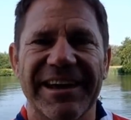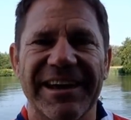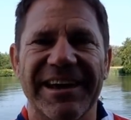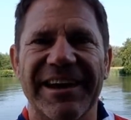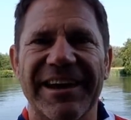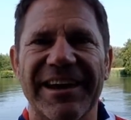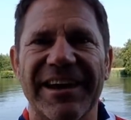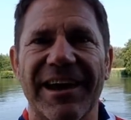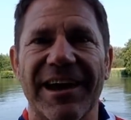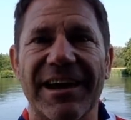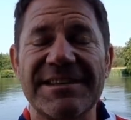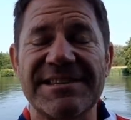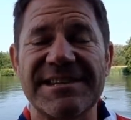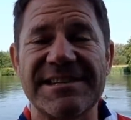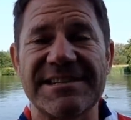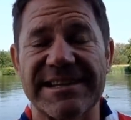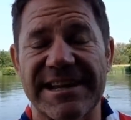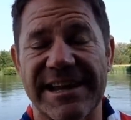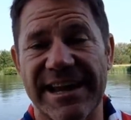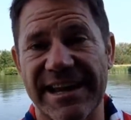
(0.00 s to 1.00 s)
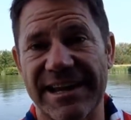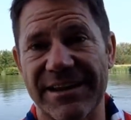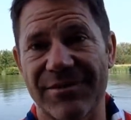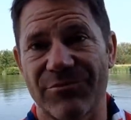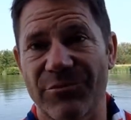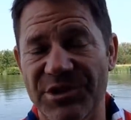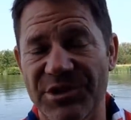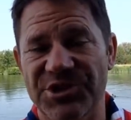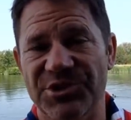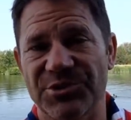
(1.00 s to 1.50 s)
I did a
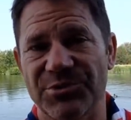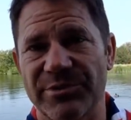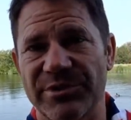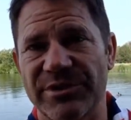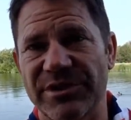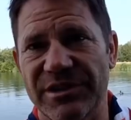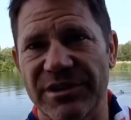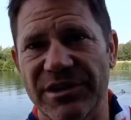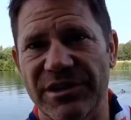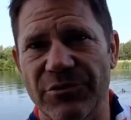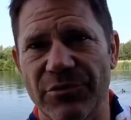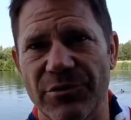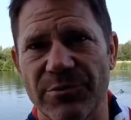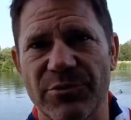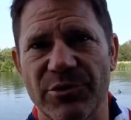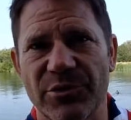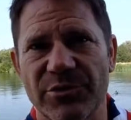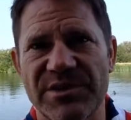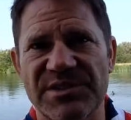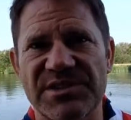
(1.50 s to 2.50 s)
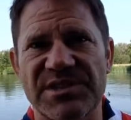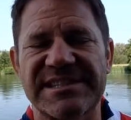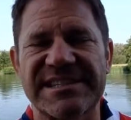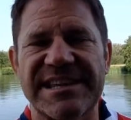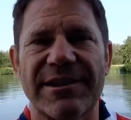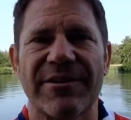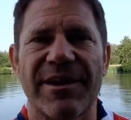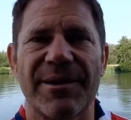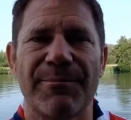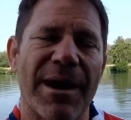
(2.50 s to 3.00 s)
ritual with a group called the
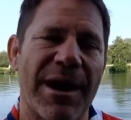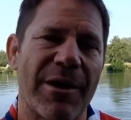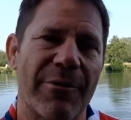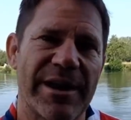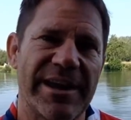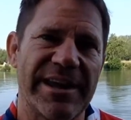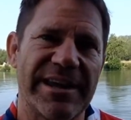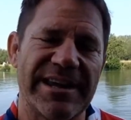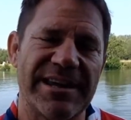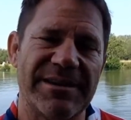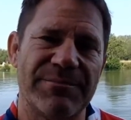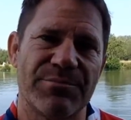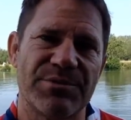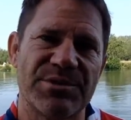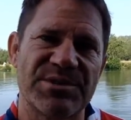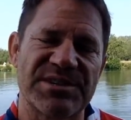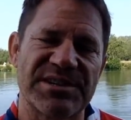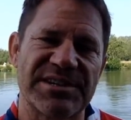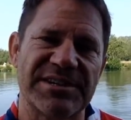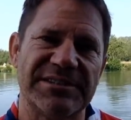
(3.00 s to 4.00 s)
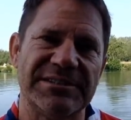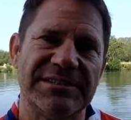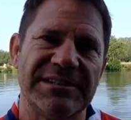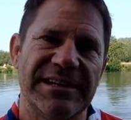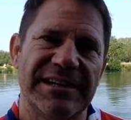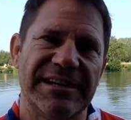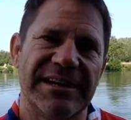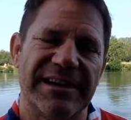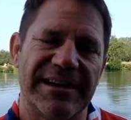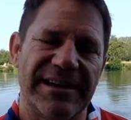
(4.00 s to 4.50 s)
Sotero Maue in Brazil,
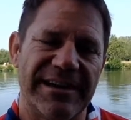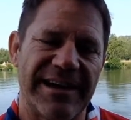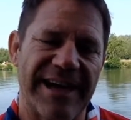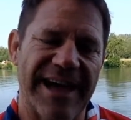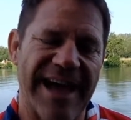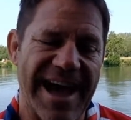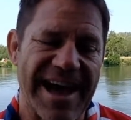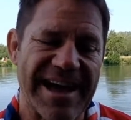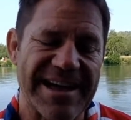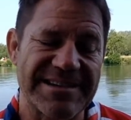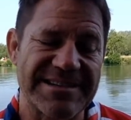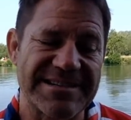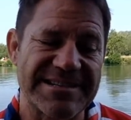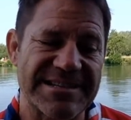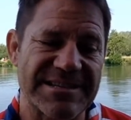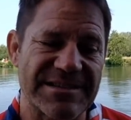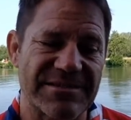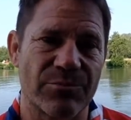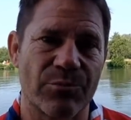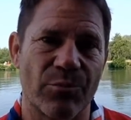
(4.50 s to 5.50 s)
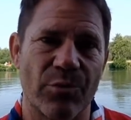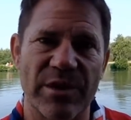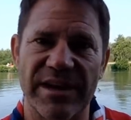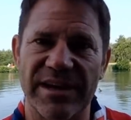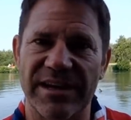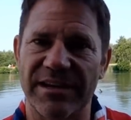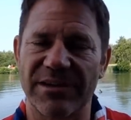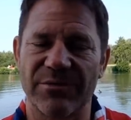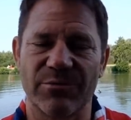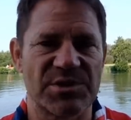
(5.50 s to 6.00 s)
and
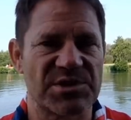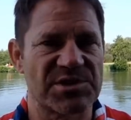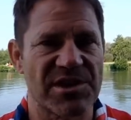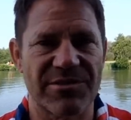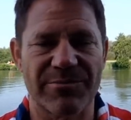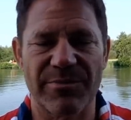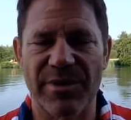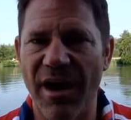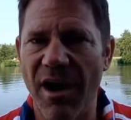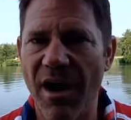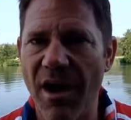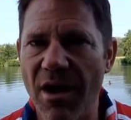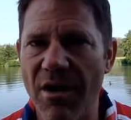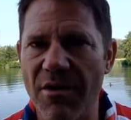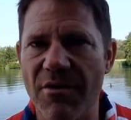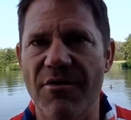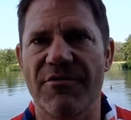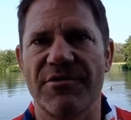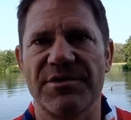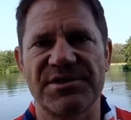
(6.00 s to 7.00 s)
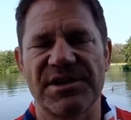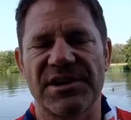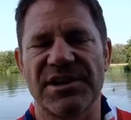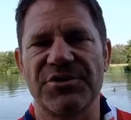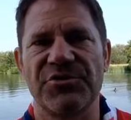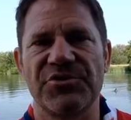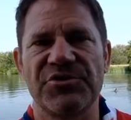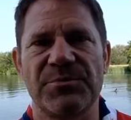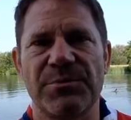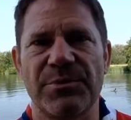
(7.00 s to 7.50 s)
we were stung by hundreds and
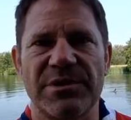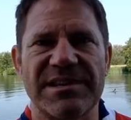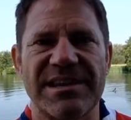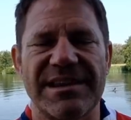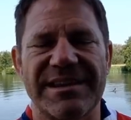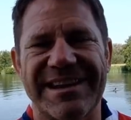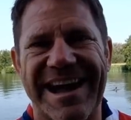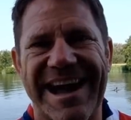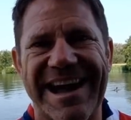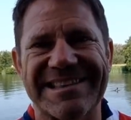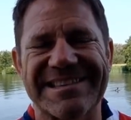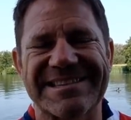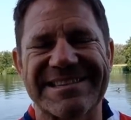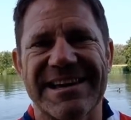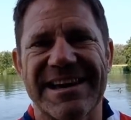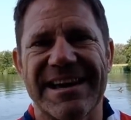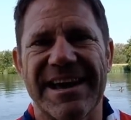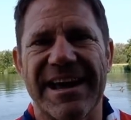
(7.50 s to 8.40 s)
hundreds of bullet ants.